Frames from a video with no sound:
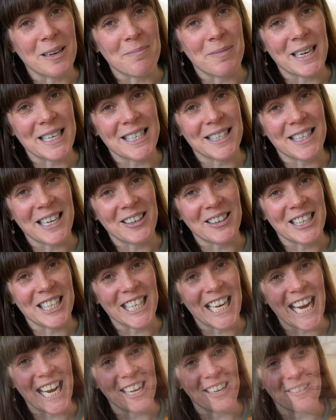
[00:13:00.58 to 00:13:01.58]
by Sarah
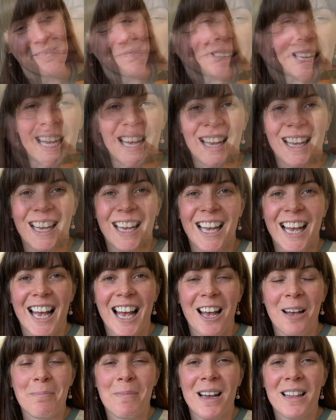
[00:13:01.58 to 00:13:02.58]
Jane.
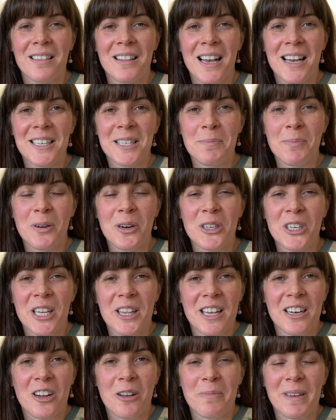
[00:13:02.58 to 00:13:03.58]
And my last
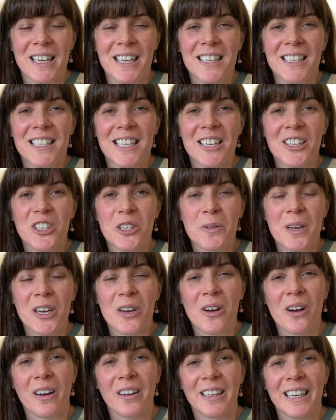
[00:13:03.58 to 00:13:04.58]
project that I'll be
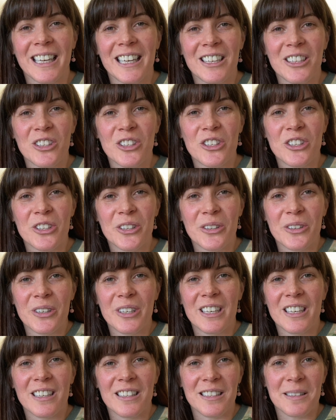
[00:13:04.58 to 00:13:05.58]
continuing on in
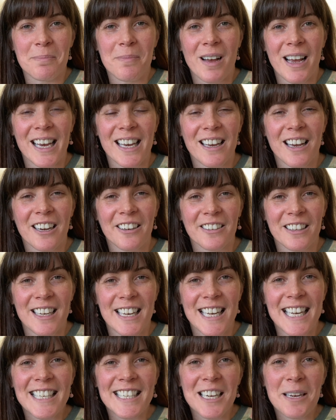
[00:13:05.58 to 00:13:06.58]
June is my
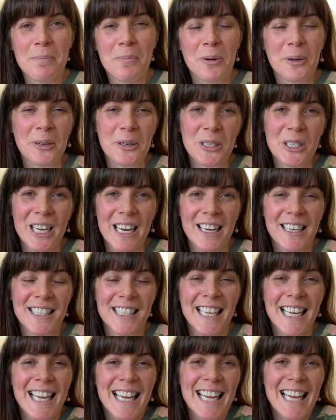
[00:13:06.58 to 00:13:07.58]
current knitting
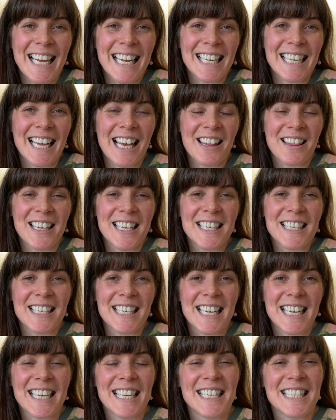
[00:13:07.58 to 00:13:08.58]
project. Now
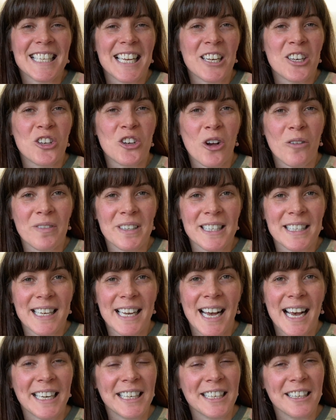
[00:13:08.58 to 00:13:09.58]
this is a Novice
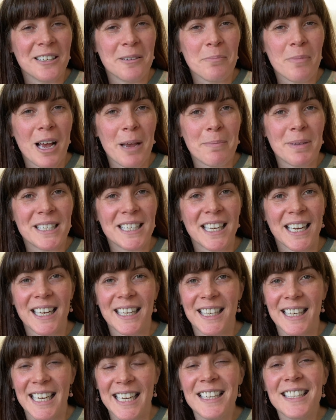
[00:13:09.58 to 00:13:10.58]
Cardigan by
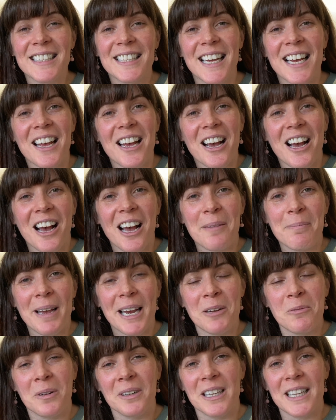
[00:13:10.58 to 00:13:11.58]
Petite Knit. I
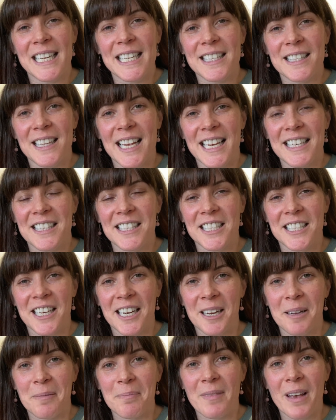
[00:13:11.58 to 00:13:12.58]
made one of these last
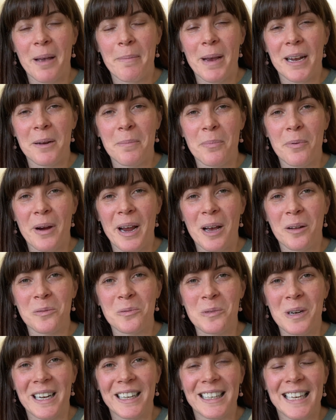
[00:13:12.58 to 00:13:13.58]
year. I made a
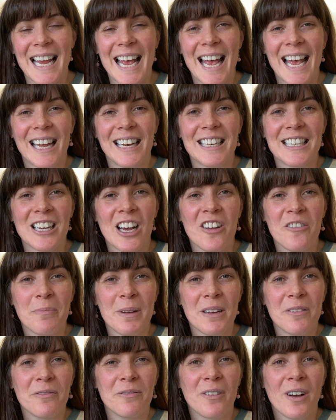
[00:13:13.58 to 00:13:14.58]
brown one, and I've
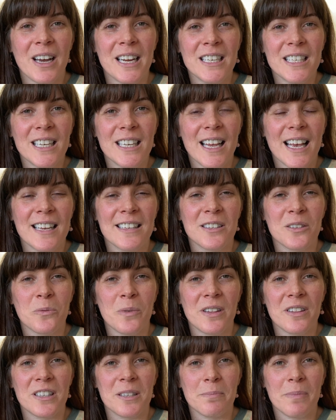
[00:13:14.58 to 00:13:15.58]
been finding as the
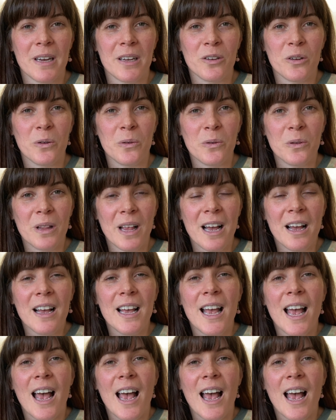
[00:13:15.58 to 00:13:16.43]
weather's been cooler,